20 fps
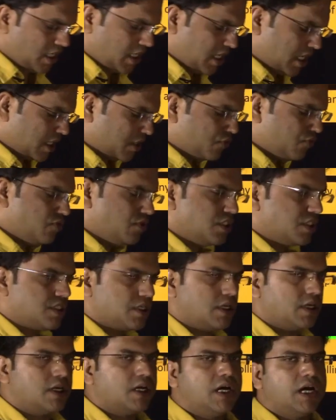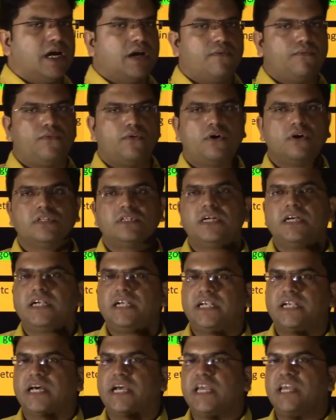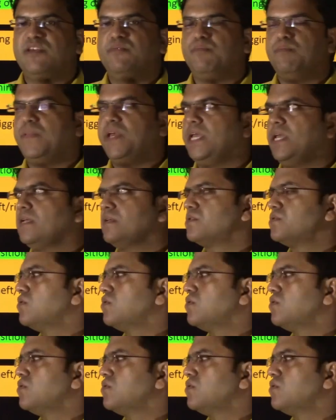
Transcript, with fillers: acquisition for the time being.